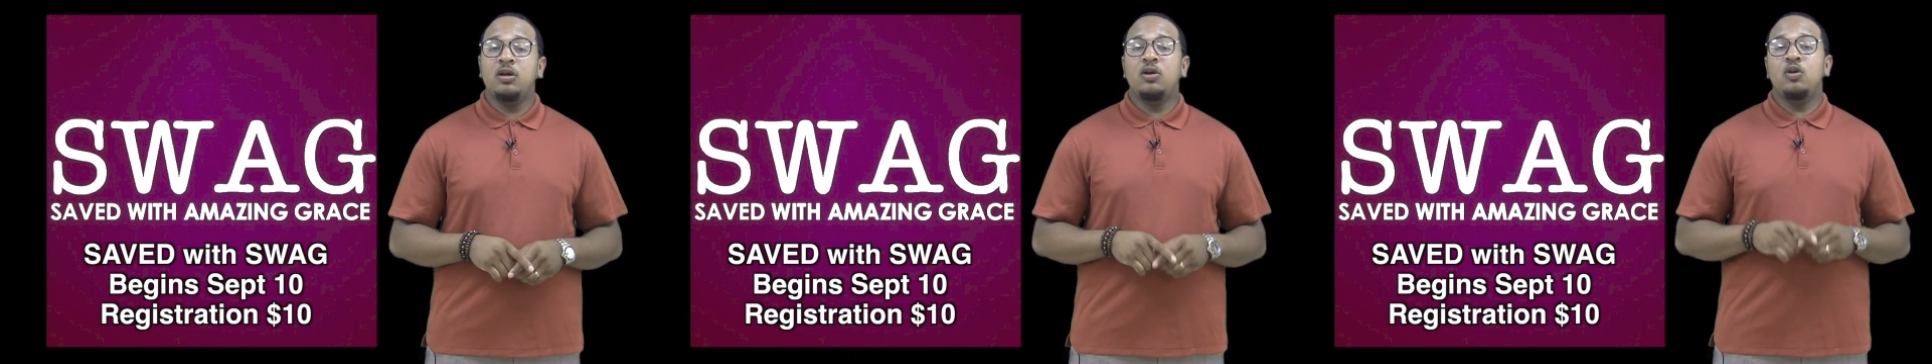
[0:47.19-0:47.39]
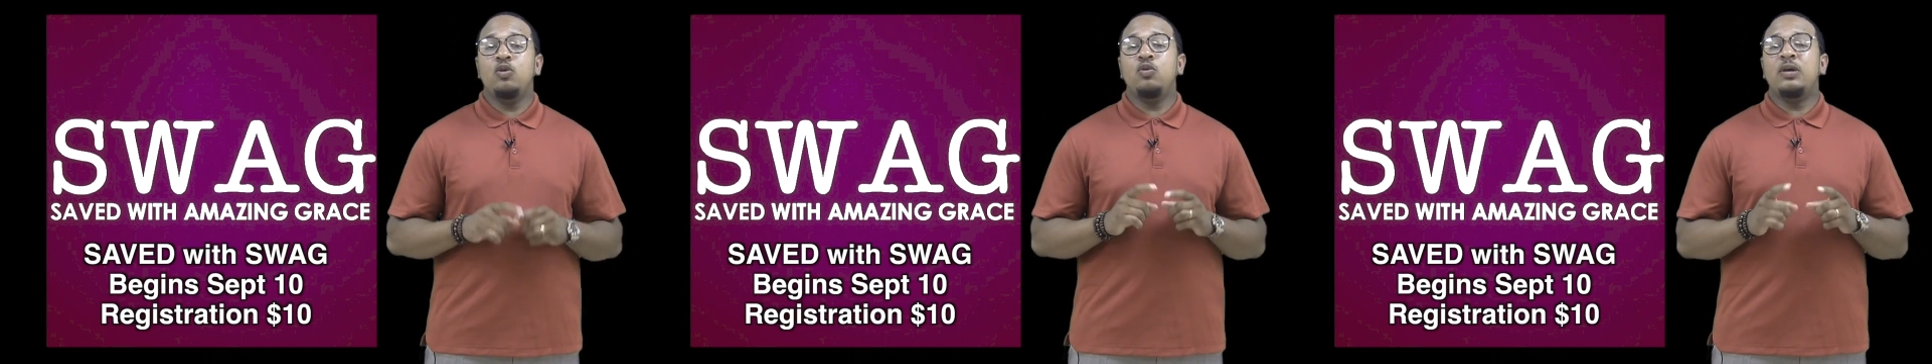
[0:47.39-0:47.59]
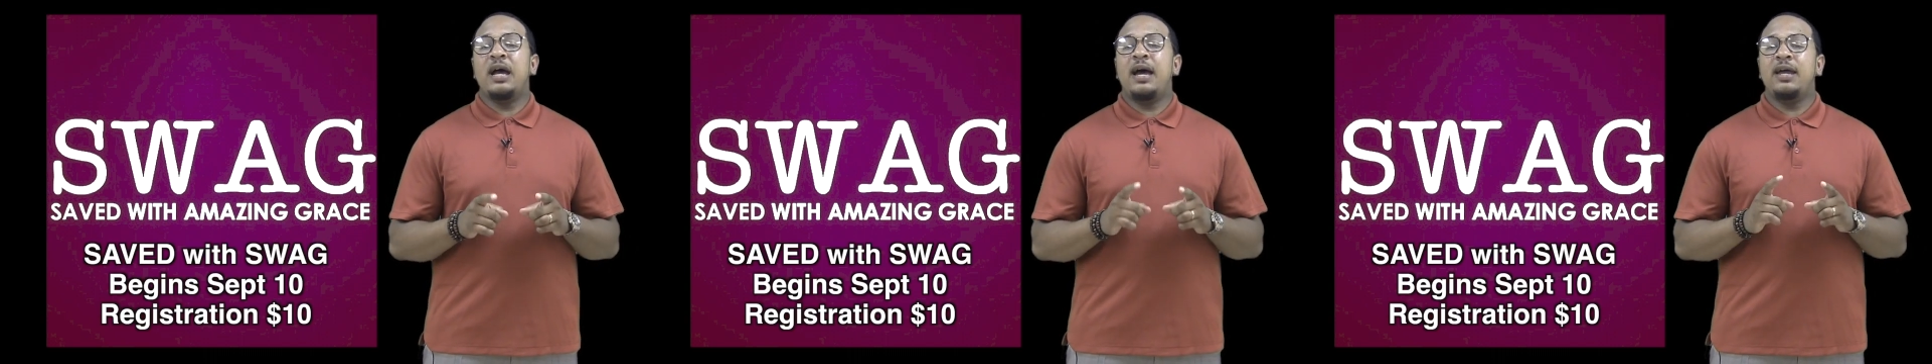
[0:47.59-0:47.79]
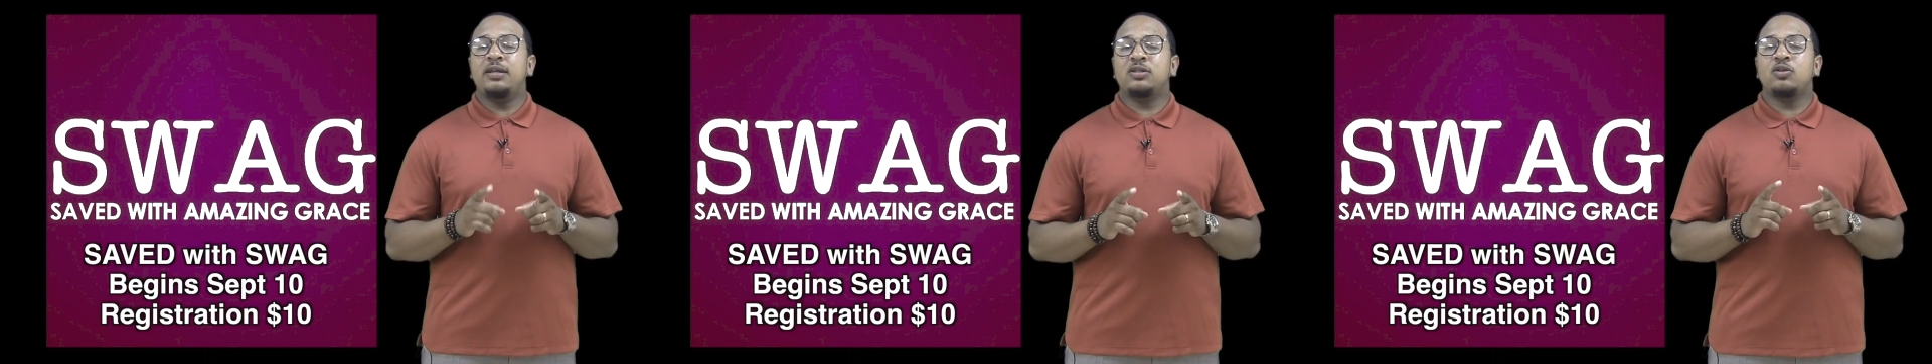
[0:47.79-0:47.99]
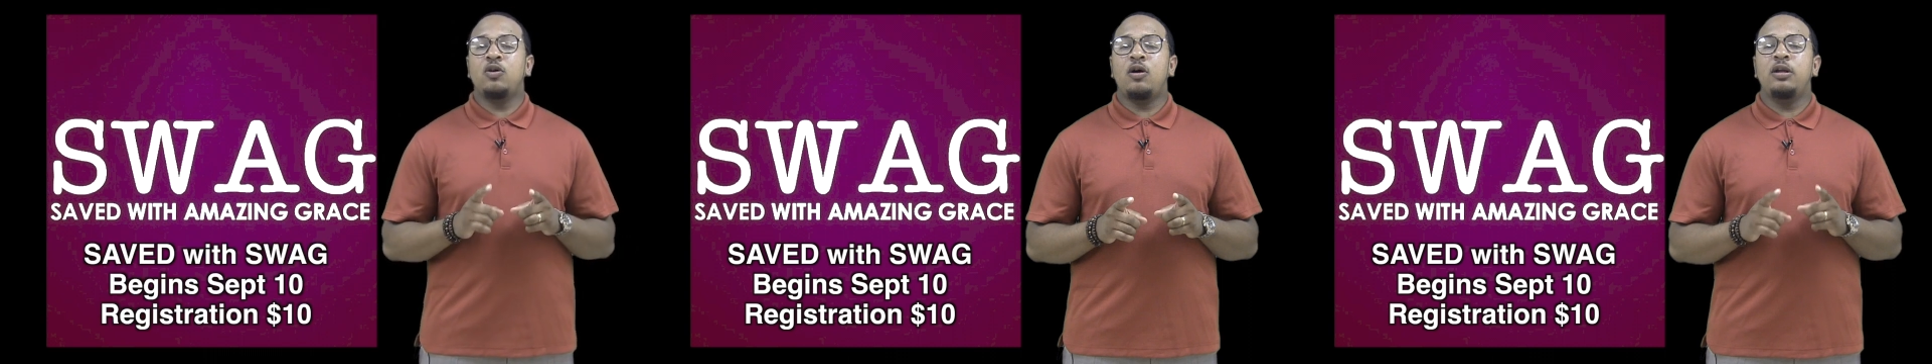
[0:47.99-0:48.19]
who God
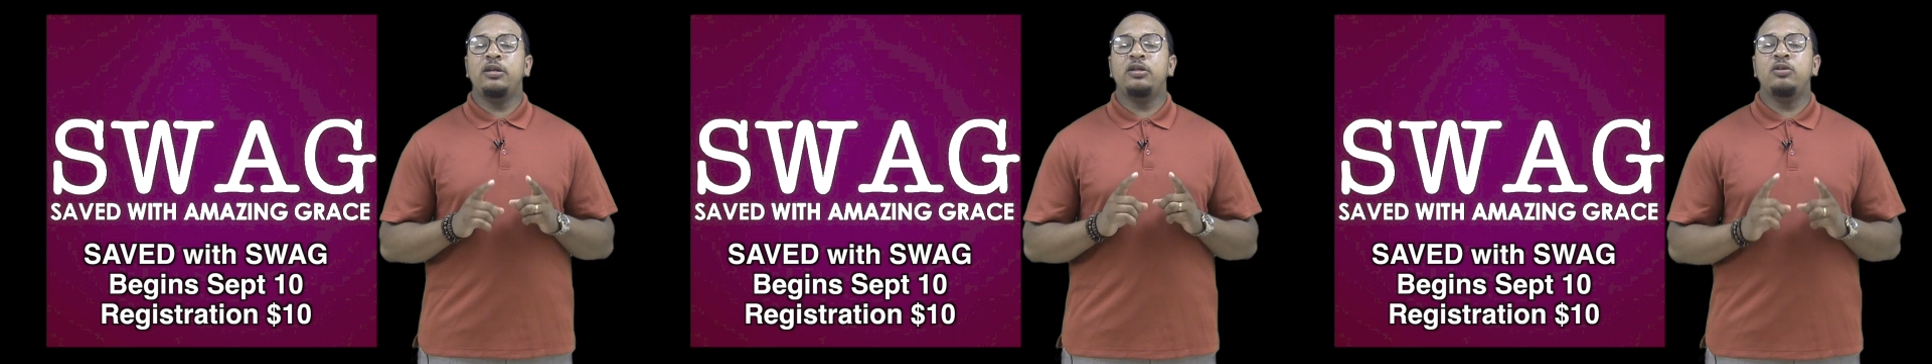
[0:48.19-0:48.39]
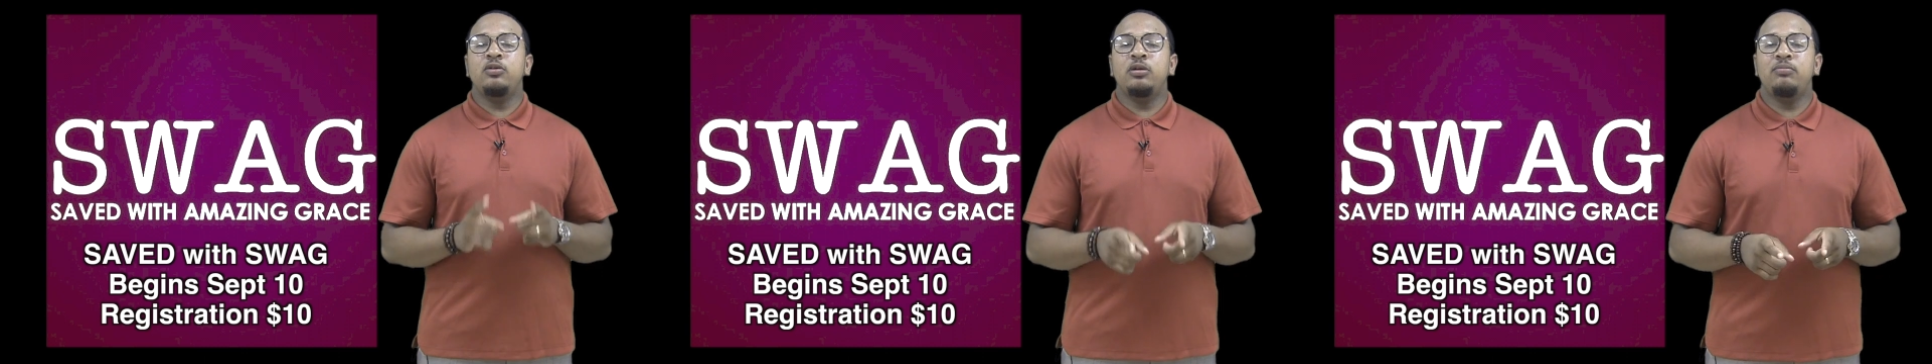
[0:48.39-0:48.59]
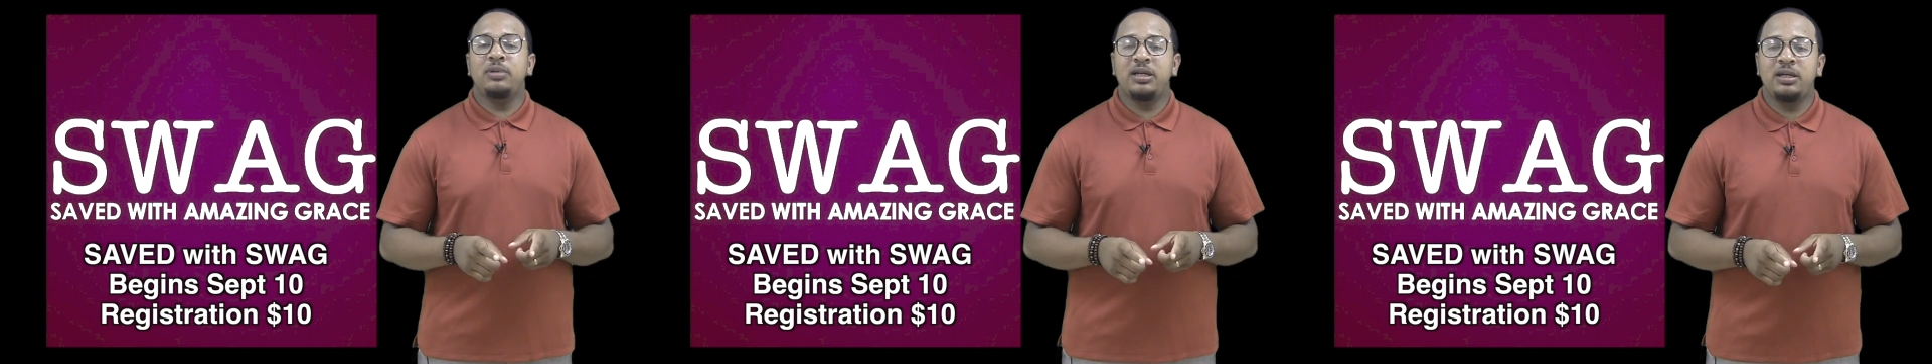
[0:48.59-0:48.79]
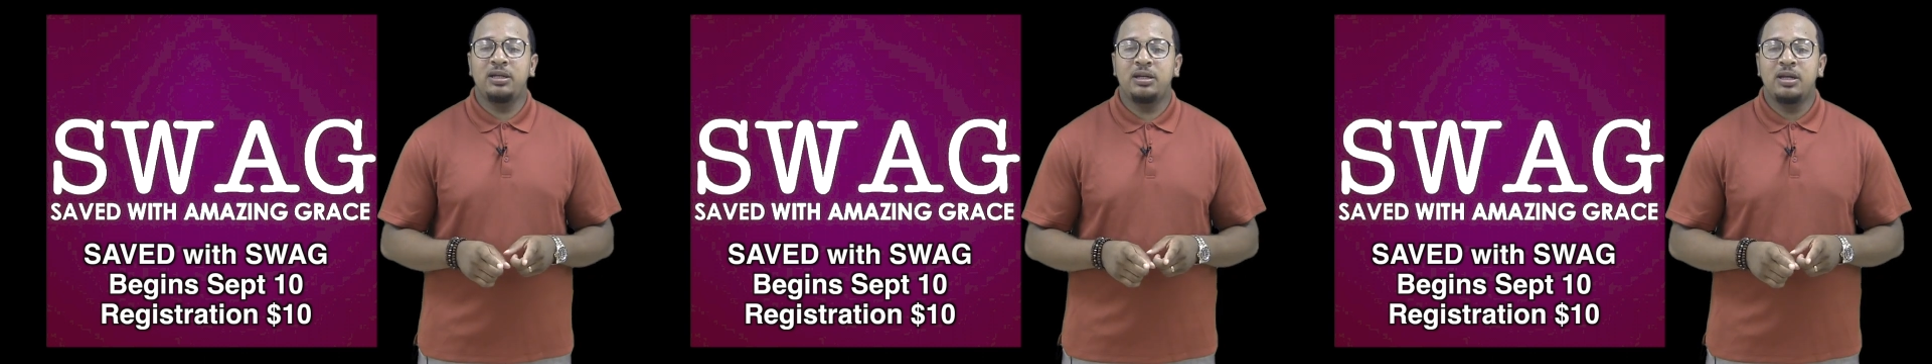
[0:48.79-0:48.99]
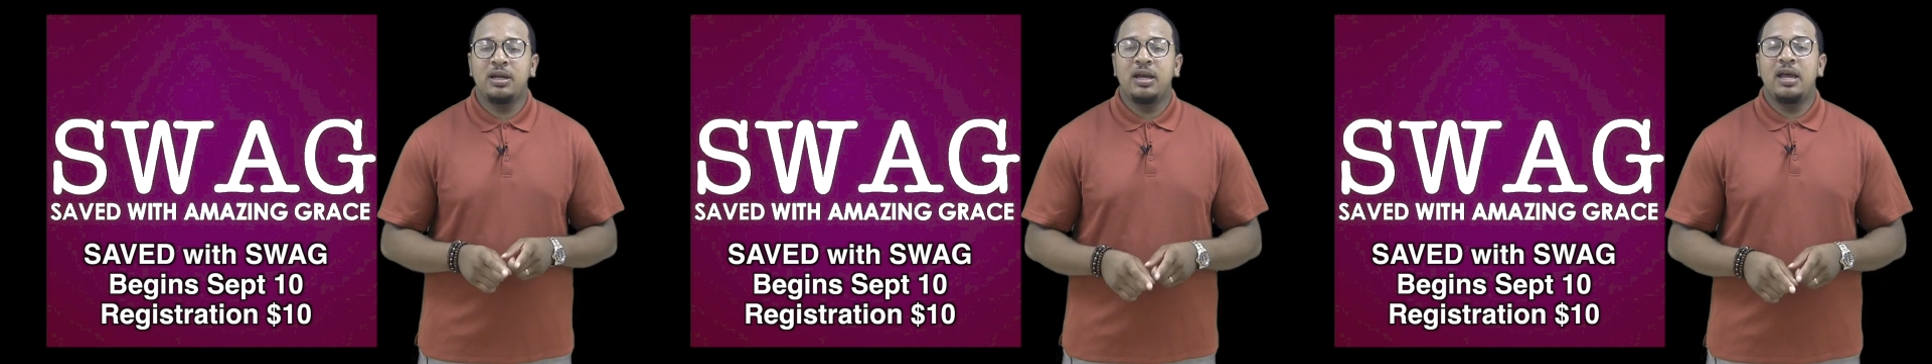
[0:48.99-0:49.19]
is calling you to be,